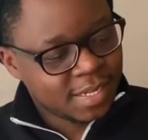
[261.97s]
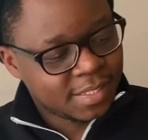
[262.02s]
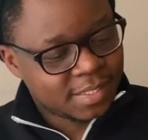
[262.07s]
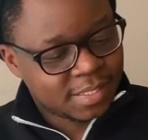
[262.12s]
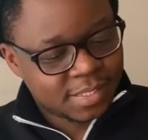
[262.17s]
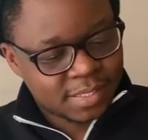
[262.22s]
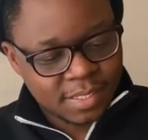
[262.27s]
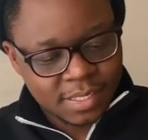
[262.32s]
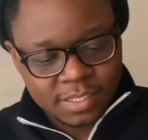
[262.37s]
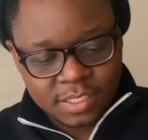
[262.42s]

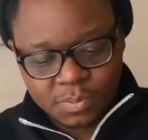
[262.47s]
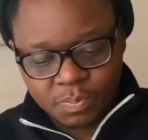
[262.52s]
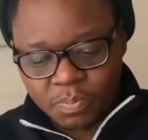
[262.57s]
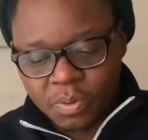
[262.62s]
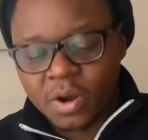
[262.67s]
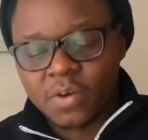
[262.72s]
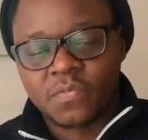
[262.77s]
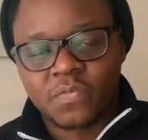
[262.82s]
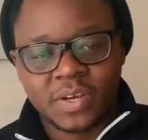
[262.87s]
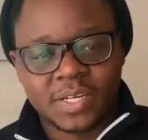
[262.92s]
It's
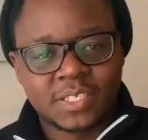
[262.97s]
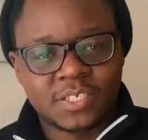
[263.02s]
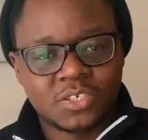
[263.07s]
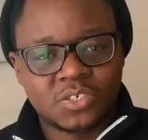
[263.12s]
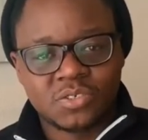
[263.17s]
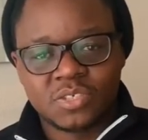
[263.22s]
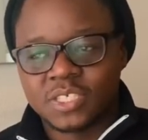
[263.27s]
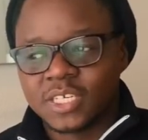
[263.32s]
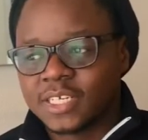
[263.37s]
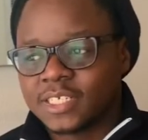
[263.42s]
perfect
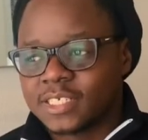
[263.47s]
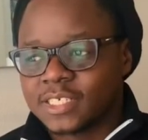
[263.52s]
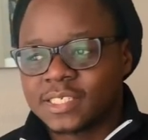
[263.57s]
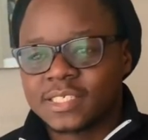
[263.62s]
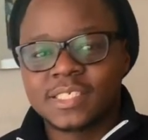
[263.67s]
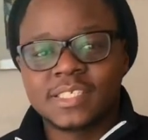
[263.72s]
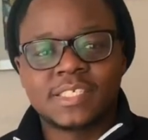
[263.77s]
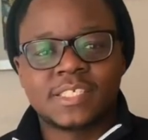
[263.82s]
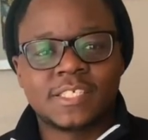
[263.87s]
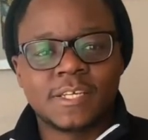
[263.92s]
to change a
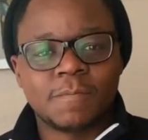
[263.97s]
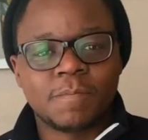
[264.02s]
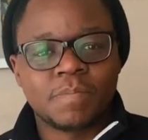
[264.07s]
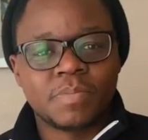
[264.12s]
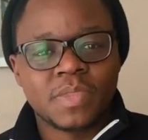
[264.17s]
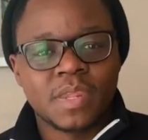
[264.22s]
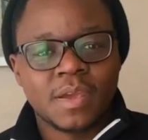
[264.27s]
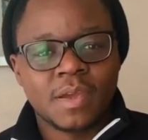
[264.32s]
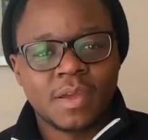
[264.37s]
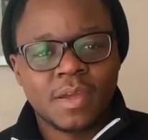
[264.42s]

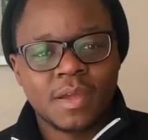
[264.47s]
system,